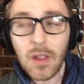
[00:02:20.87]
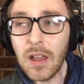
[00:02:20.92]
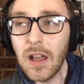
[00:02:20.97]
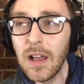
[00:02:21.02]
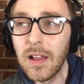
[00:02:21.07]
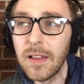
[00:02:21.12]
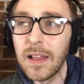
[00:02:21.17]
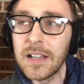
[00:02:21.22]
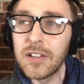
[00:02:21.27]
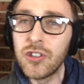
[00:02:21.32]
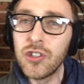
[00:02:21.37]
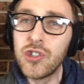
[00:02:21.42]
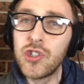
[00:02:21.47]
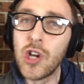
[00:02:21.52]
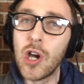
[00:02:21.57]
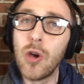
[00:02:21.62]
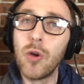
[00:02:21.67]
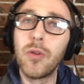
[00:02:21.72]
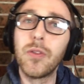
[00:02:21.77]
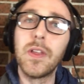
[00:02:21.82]
I like to
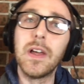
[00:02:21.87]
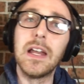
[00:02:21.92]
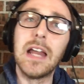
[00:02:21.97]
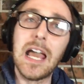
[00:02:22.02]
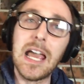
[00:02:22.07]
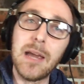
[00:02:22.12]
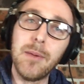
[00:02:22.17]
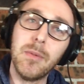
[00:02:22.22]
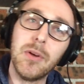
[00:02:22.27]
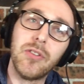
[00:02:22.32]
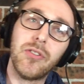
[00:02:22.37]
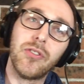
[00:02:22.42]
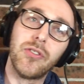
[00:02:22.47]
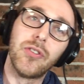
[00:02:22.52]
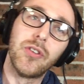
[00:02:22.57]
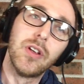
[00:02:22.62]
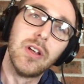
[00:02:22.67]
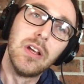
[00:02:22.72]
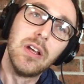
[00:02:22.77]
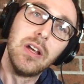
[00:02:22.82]
joke that
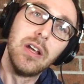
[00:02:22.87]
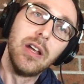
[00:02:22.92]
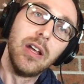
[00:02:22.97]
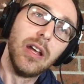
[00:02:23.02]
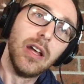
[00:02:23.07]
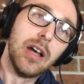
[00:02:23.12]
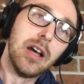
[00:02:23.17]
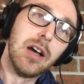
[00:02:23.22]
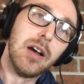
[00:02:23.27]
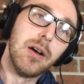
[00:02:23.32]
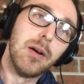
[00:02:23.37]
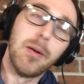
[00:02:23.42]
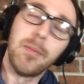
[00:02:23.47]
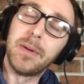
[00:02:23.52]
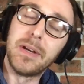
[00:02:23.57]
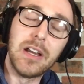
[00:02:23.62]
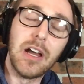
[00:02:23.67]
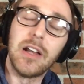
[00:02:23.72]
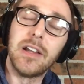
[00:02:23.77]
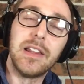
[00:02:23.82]
Amos, uh, I
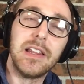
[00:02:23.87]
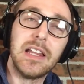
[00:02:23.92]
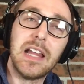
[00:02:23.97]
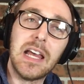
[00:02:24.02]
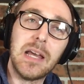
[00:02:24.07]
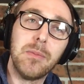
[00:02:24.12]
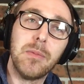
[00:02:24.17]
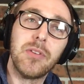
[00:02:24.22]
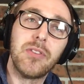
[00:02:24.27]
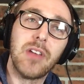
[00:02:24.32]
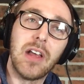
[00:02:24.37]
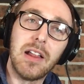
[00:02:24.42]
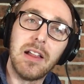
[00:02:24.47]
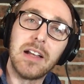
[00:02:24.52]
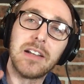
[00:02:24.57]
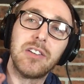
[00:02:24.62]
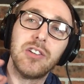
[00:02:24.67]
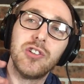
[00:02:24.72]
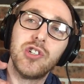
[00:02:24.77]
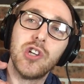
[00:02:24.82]
mean, not that Amos, I
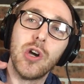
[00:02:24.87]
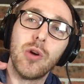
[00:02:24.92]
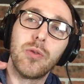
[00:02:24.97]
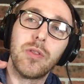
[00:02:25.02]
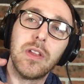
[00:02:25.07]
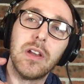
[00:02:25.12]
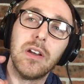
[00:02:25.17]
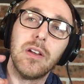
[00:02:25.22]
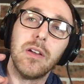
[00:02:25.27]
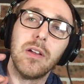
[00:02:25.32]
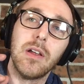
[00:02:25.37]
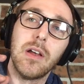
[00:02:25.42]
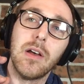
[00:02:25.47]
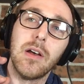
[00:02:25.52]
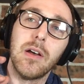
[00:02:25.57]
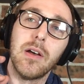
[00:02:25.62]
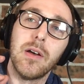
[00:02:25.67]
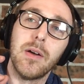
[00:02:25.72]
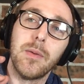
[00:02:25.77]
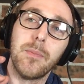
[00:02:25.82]
like to joke that a,
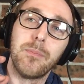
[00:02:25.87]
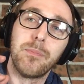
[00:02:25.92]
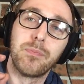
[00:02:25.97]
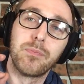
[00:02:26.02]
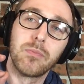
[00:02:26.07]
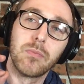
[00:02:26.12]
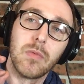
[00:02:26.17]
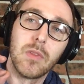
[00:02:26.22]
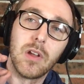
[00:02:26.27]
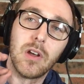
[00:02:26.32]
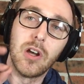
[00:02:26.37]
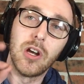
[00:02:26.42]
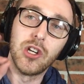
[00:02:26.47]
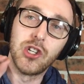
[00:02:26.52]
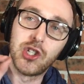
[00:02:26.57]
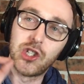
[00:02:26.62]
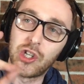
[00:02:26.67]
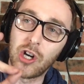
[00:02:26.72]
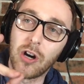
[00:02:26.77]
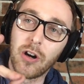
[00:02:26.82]
um, a
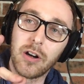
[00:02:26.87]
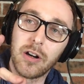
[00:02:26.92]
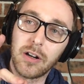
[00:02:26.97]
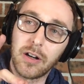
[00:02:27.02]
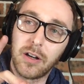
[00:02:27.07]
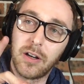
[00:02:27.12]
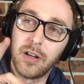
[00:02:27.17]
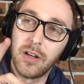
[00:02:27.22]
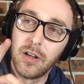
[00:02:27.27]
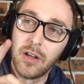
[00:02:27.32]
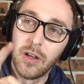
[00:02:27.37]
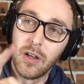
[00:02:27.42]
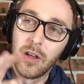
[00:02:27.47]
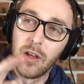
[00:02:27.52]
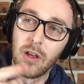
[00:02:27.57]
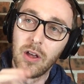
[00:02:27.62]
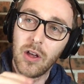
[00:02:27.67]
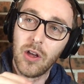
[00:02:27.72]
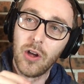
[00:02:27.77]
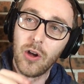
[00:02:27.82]
shark
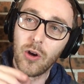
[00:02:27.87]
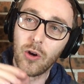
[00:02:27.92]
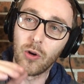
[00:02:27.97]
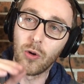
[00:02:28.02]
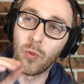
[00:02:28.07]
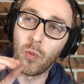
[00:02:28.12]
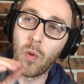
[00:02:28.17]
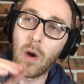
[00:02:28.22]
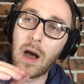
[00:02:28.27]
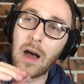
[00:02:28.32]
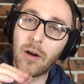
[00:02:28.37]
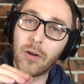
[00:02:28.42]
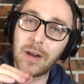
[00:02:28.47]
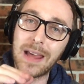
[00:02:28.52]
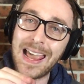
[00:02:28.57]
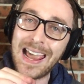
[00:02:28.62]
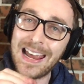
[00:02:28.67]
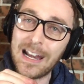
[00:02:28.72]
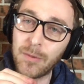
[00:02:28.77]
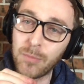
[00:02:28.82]
or a wild
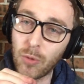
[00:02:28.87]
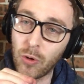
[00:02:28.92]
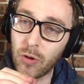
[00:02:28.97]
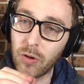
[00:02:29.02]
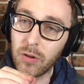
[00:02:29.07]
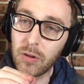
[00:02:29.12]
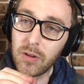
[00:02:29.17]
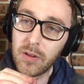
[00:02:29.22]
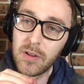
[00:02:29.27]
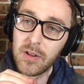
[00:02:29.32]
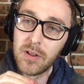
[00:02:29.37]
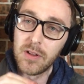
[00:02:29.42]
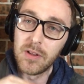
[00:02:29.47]
animal